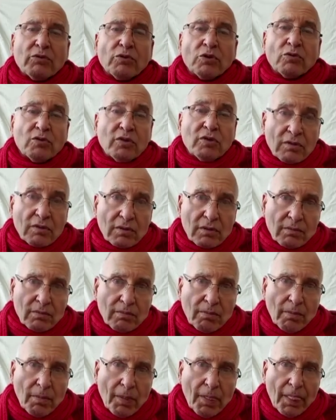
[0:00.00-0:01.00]
what we see.
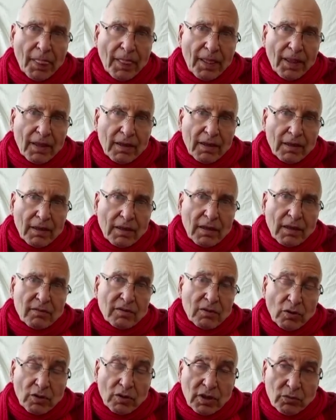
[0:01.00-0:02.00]

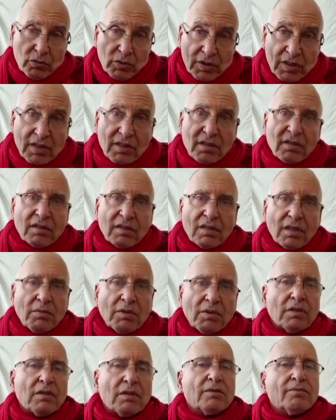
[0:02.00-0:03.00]
Okay, we see the same
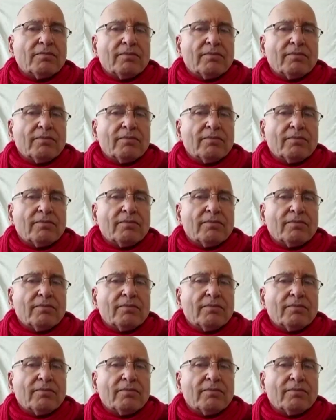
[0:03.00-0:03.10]
thing.